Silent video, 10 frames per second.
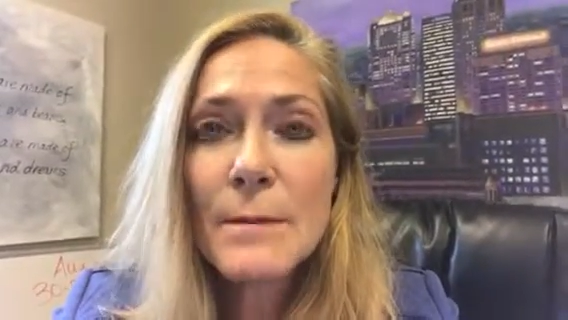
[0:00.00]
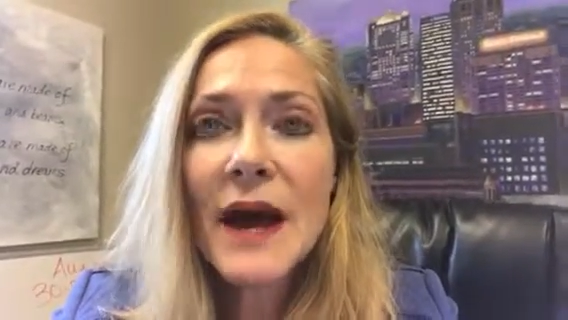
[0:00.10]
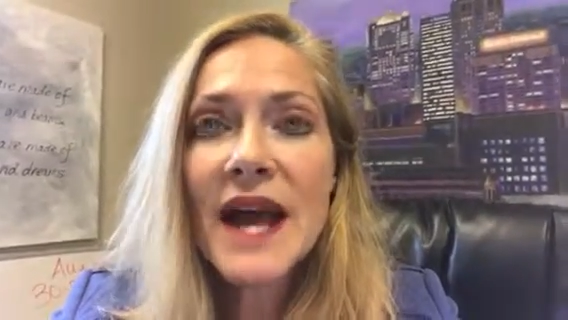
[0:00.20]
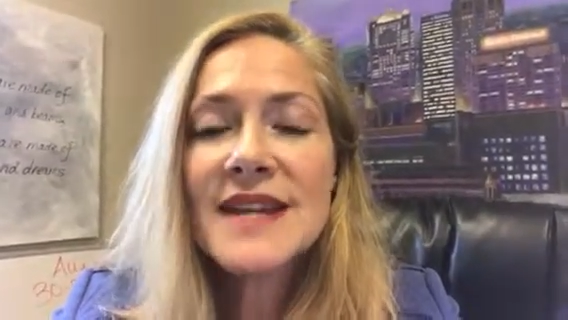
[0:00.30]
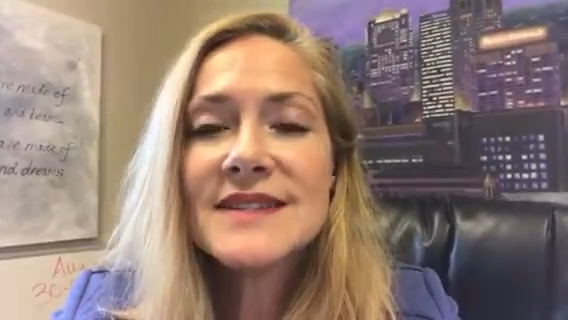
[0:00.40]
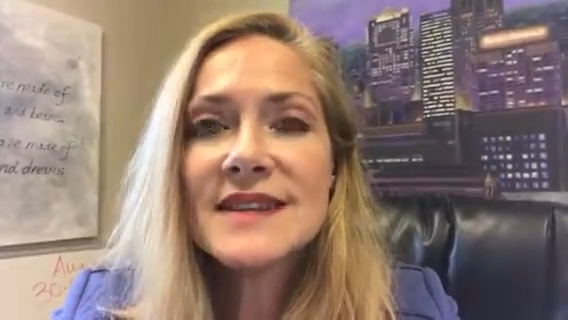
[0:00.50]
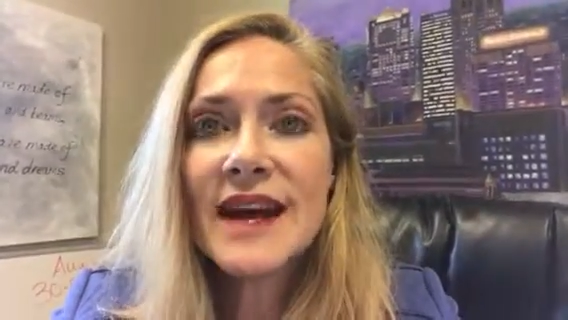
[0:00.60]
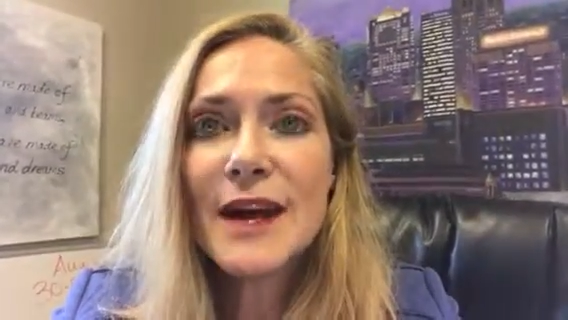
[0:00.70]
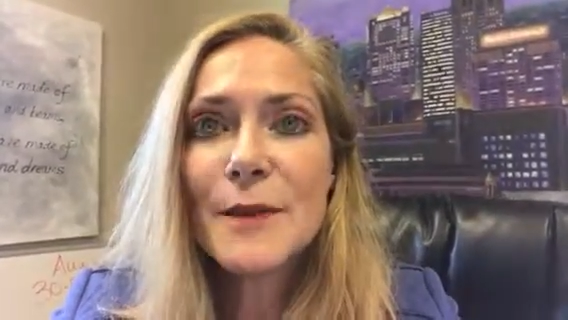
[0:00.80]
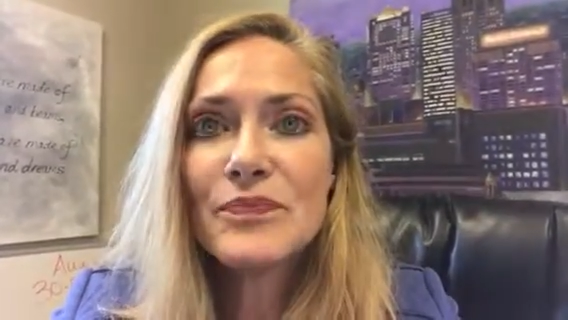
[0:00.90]
but
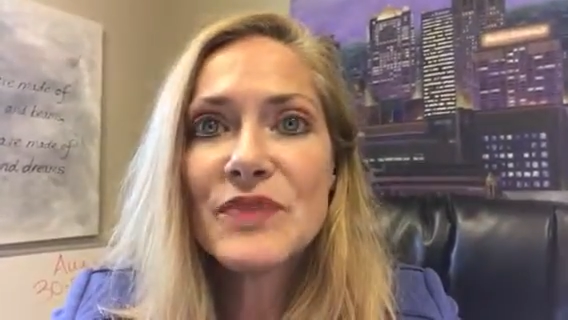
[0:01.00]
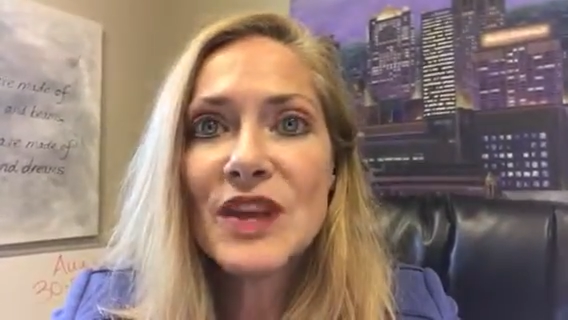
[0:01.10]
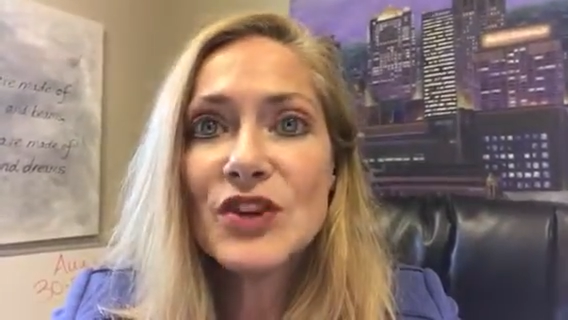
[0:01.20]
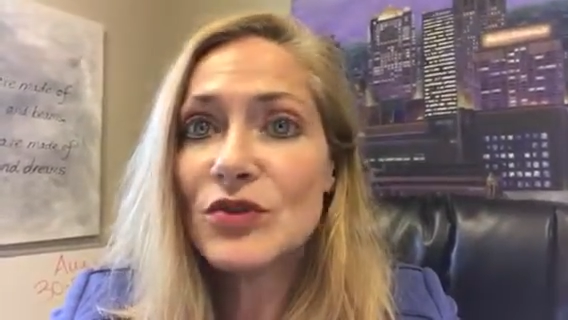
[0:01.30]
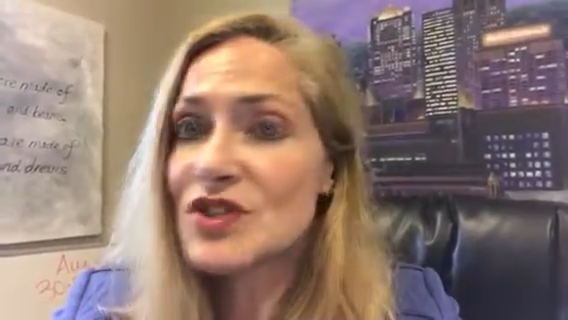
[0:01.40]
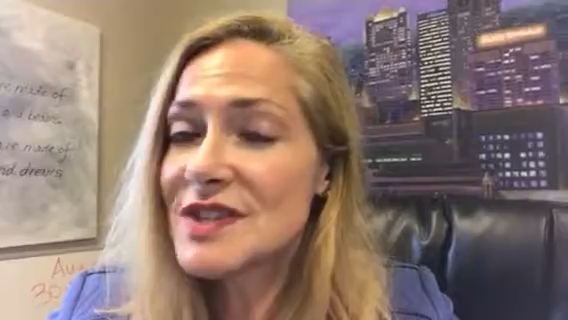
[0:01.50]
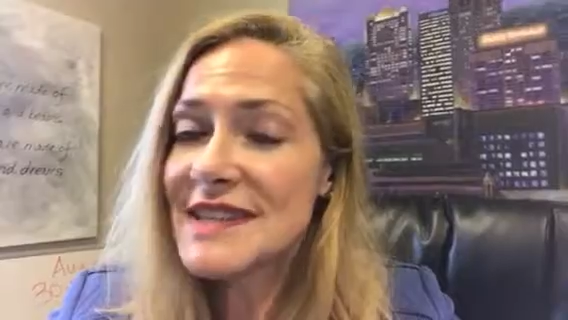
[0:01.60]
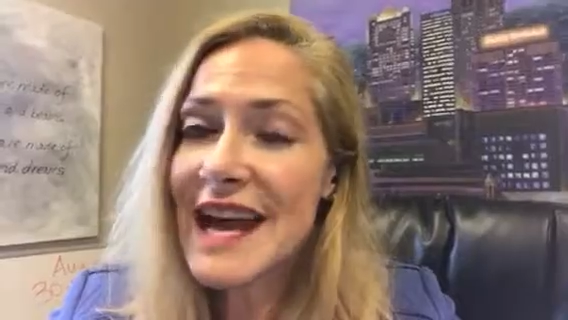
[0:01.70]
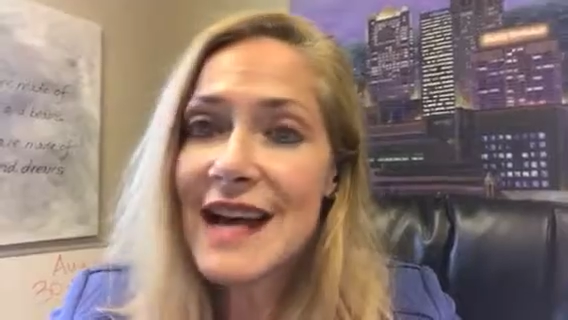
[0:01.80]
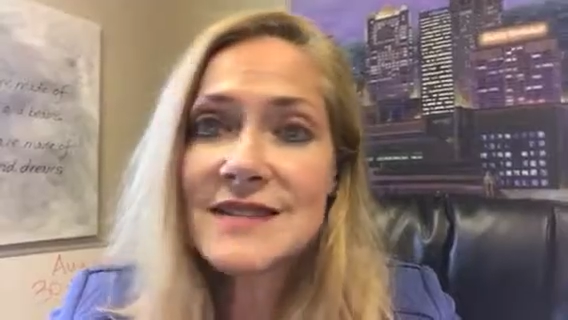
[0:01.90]
you'll
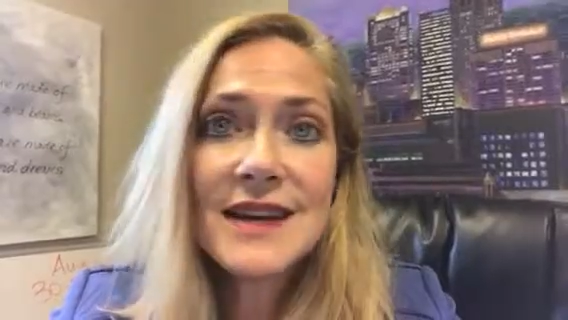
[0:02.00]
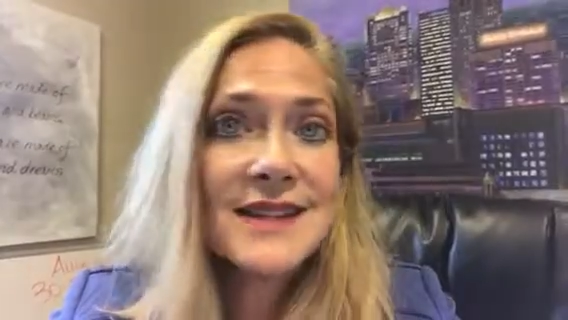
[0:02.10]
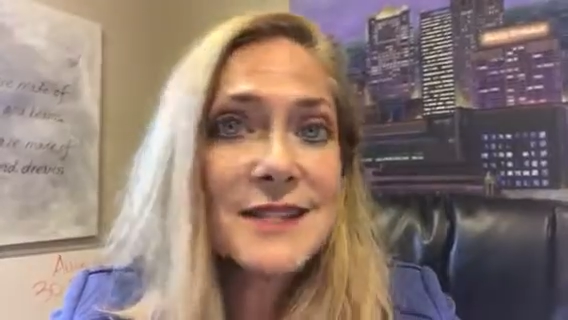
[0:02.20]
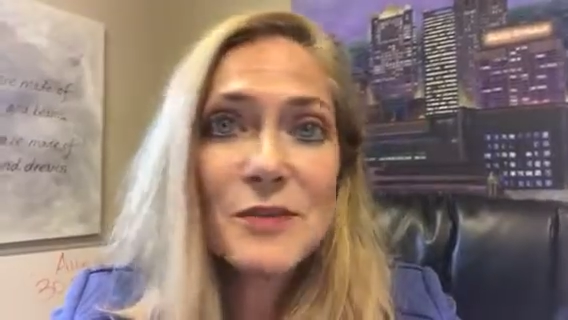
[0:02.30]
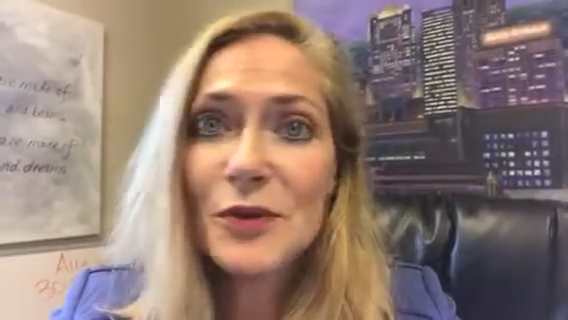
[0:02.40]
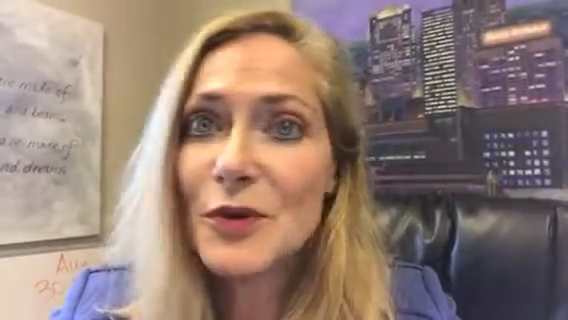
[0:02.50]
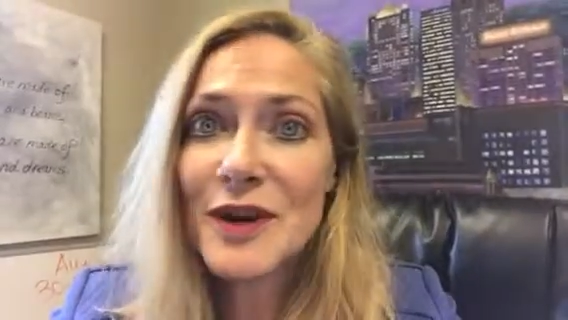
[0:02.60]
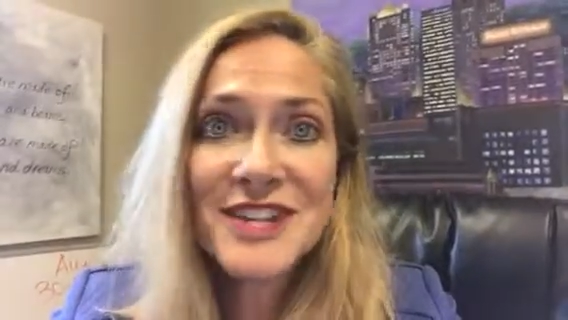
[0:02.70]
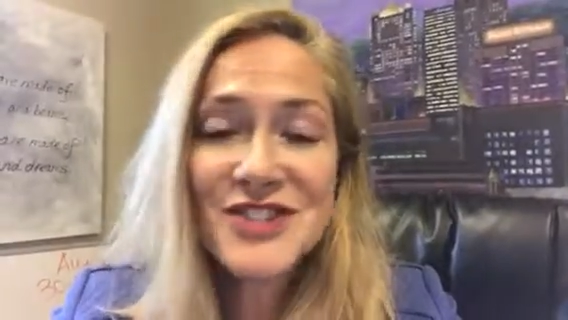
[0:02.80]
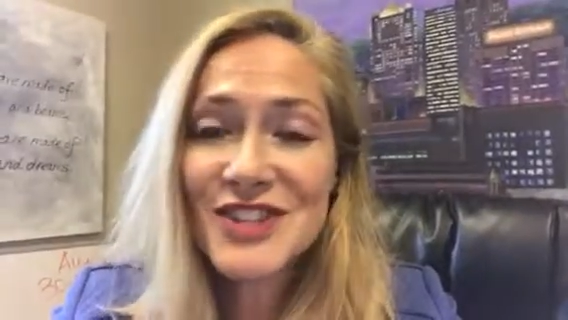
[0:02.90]
just ask that simple
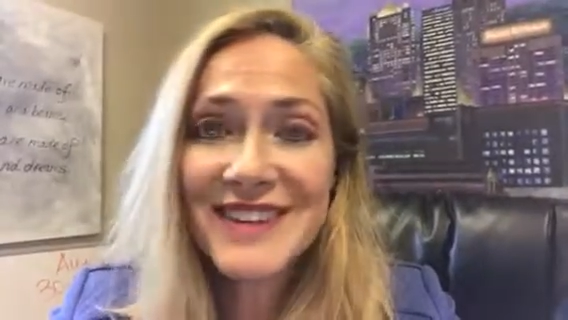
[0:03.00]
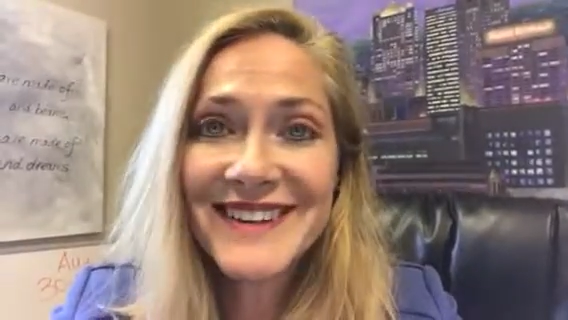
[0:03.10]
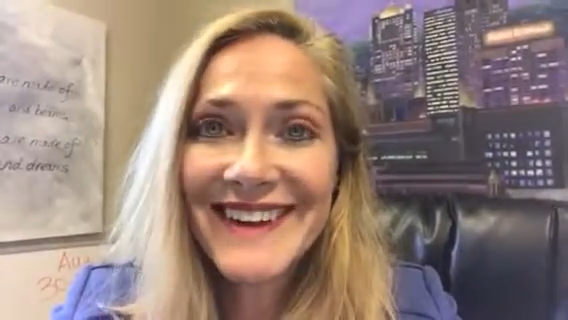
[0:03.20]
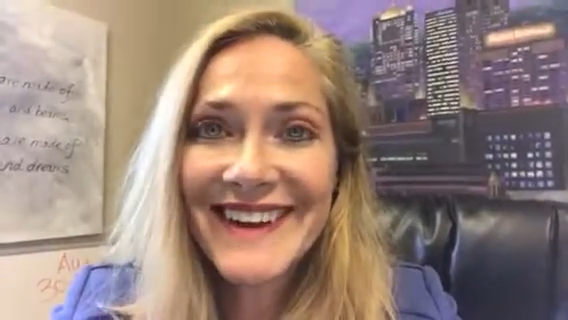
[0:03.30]
question.